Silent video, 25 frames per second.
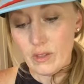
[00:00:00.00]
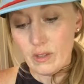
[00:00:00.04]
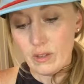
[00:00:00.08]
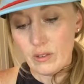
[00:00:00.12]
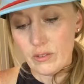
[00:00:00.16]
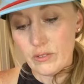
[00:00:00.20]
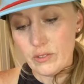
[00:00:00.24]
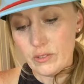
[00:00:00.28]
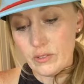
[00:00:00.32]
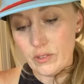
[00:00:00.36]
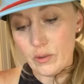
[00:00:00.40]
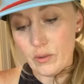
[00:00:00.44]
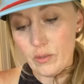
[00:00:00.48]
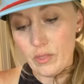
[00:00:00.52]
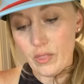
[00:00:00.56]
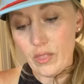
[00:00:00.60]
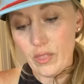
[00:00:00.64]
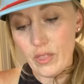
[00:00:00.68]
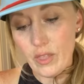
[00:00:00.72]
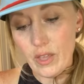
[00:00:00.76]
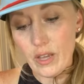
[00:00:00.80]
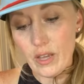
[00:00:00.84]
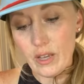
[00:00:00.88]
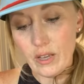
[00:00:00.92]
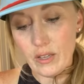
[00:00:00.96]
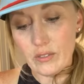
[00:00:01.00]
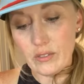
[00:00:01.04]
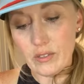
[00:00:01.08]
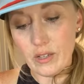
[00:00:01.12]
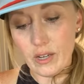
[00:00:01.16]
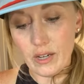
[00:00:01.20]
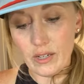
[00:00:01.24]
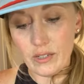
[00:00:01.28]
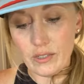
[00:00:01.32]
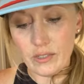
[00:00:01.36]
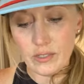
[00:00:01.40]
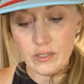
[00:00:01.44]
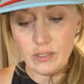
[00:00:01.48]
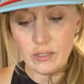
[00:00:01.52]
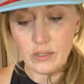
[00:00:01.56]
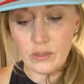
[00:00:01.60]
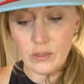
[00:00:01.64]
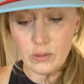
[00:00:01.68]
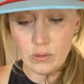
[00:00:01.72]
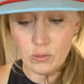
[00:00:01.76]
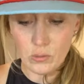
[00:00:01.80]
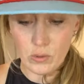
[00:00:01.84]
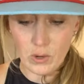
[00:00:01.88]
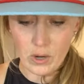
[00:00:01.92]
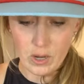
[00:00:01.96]
So this I
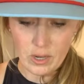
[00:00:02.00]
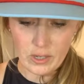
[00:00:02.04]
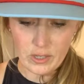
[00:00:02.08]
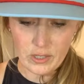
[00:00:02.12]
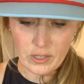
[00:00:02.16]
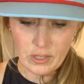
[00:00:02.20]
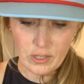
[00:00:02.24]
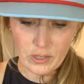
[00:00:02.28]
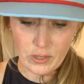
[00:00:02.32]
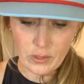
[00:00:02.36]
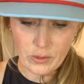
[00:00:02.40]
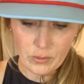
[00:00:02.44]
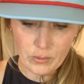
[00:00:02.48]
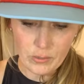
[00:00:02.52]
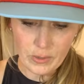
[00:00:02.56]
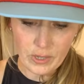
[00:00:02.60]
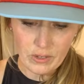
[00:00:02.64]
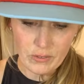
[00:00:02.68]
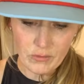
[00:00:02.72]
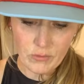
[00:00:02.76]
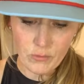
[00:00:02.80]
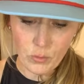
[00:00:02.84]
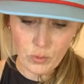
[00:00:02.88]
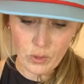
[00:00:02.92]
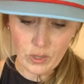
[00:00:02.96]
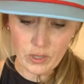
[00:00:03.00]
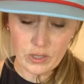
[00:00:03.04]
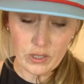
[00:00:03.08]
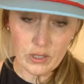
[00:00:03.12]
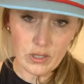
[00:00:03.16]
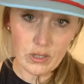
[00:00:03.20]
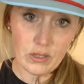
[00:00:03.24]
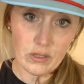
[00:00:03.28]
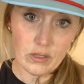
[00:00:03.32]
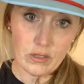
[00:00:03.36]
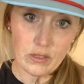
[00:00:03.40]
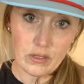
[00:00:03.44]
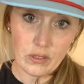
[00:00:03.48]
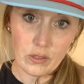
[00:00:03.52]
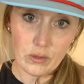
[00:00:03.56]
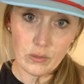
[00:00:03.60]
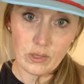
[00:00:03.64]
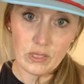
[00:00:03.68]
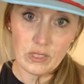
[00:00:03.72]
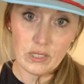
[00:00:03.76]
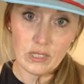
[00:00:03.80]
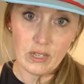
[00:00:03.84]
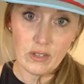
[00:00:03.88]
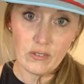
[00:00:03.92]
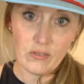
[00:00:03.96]
do want to reinforce. So
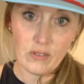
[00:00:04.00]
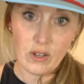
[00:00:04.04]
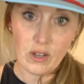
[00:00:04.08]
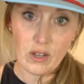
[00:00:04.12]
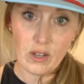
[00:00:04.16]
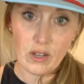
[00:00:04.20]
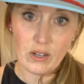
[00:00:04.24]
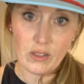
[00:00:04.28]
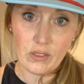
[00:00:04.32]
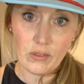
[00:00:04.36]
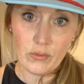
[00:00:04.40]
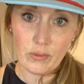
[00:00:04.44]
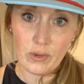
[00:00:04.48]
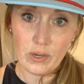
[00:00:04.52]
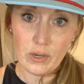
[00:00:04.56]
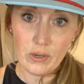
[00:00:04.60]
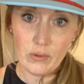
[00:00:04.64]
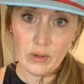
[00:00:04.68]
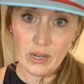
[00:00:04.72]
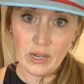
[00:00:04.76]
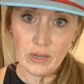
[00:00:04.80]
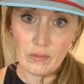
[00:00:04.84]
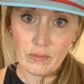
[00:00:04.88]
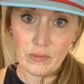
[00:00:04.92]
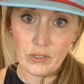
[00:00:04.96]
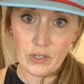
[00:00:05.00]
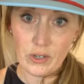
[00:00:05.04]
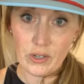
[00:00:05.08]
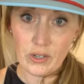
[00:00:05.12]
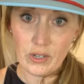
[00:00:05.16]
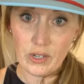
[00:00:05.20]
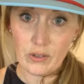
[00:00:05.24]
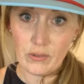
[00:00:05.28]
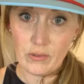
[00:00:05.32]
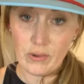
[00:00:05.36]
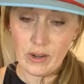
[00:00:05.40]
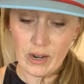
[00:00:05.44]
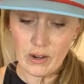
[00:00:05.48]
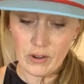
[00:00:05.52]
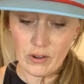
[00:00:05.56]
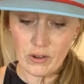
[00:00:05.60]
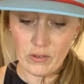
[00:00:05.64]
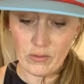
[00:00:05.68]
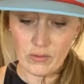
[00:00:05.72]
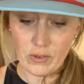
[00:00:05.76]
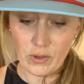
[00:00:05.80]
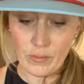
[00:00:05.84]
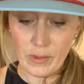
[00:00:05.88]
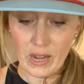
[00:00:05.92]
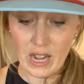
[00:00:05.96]
once I've gone through, I turn it around
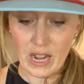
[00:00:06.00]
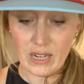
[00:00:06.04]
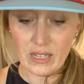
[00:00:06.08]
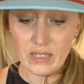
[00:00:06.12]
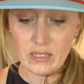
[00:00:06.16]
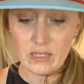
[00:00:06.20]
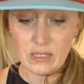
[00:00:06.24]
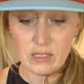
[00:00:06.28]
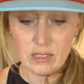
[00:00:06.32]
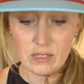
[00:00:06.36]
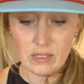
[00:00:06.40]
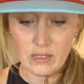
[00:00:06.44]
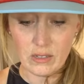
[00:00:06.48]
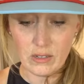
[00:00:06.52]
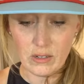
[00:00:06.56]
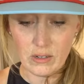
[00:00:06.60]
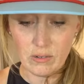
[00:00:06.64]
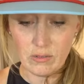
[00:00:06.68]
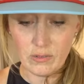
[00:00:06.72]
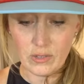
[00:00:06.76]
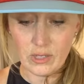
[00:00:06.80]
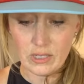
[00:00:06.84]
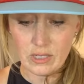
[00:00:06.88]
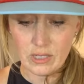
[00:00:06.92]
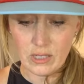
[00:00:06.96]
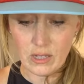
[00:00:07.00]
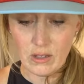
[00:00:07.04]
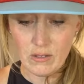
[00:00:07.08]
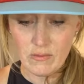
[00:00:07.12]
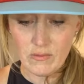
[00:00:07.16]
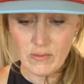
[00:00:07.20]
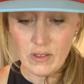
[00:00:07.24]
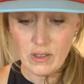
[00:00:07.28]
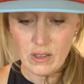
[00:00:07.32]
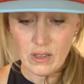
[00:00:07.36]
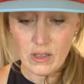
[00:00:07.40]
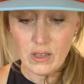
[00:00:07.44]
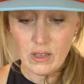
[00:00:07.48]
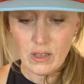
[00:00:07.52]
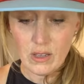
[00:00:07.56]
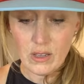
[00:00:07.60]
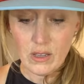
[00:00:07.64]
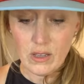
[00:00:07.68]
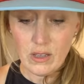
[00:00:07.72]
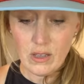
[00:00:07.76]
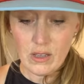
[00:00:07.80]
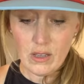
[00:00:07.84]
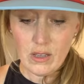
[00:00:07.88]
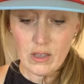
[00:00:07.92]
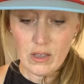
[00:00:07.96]
over itself,
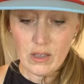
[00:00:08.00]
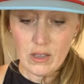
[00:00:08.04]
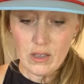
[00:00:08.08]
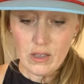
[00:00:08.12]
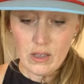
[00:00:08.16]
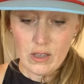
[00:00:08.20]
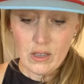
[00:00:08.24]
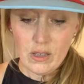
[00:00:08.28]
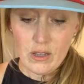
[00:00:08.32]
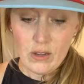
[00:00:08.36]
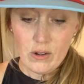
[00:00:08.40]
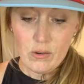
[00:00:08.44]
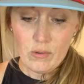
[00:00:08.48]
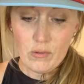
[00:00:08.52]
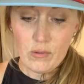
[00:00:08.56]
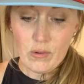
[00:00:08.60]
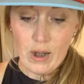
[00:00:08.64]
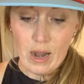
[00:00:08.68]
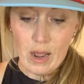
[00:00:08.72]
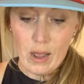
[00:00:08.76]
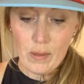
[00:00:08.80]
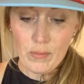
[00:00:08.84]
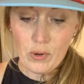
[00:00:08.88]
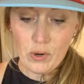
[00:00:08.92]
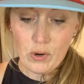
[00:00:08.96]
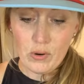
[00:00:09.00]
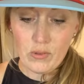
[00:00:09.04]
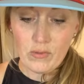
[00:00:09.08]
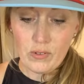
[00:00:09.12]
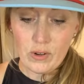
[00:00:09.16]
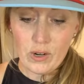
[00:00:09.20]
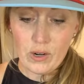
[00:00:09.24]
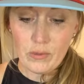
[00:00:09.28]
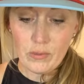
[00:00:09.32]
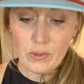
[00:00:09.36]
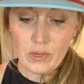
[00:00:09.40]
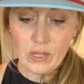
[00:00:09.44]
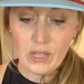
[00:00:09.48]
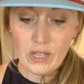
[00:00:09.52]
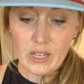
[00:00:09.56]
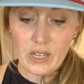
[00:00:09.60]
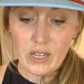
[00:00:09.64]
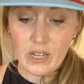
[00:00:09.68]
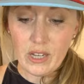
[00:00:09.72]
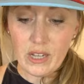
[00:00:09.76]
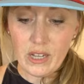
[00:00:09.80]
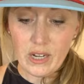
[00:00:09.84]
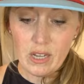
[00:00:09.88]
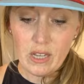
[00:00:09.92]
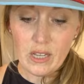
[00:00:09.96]
wrap over it really
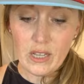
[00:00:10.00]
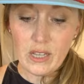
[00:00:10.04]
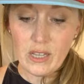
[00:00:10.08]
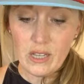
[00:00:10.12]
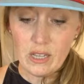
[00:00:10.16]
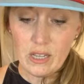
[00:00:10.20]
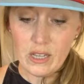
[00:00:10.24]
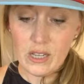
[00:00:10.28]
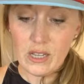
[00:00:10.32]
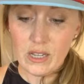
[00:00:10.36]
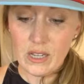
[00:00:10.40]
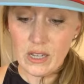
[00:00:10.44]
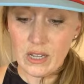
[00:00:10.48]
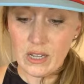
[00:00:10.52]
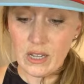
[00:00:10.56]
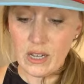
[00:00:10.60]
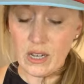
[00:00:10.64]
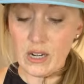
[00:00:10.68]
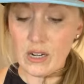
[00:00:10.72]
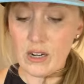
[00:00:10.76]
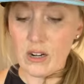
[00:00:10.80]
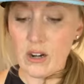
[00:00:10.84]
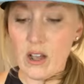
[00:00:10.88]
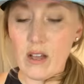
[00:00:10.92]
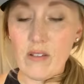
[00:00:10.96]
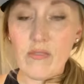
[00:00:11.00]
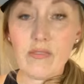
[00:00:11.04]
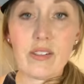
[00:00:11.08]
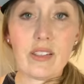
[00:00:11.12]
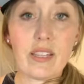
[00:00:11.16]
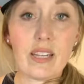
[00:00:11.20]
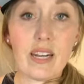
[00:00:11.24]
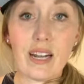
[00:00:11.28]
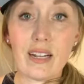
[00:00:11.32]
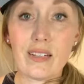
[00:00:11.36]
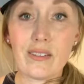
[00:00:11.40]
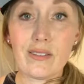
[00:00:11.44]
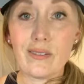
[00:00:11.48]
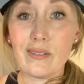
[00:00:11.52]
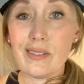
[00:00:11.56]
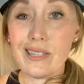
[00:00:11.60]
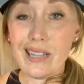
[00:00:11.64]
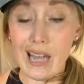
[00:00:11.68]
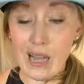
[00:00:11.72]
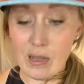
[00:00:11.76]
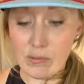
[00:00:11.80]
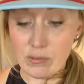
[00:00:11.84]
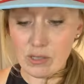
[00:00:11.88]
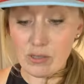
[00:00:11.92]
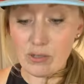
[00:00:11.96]
good, cut it off, and then I glue
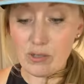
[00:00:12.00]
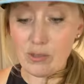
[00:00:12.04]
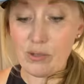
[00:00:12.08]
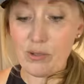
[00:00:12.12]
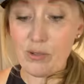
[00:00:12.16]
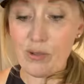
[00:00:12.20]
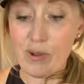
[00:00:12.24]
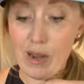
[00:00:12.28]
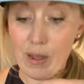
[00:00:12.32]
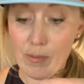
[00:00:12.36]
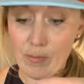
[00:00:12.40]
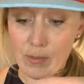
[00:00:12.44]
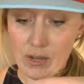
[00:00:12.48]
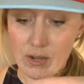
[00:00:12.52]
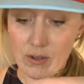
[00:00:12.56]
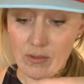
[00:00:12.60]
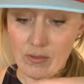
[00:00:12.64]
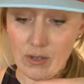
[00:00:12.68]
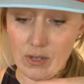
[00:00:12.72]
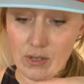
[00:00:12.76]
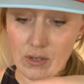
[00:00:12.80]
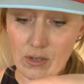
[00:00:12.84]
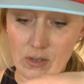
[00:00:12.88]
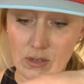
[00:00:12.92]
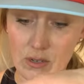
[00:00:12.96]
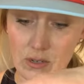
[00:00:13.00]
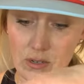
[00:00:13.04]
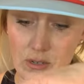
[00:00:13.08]
the absolute crap out of it.